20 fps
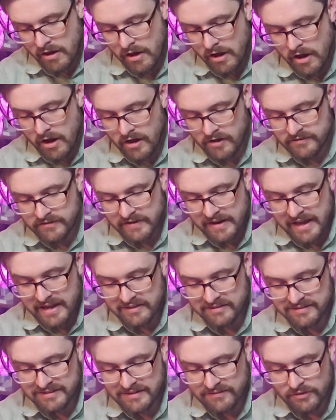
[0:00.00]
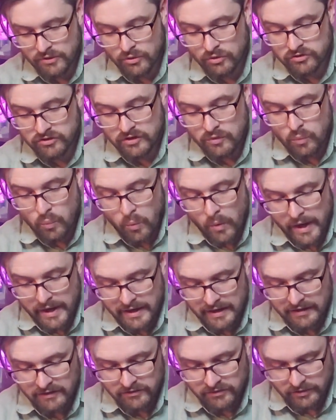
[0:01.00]
often has difficulty
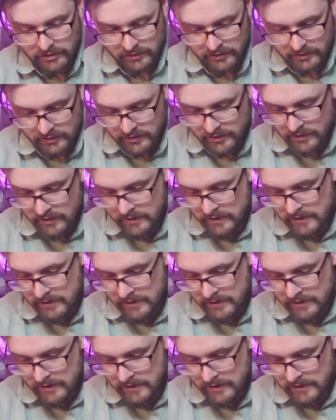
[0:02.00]
waiting turn,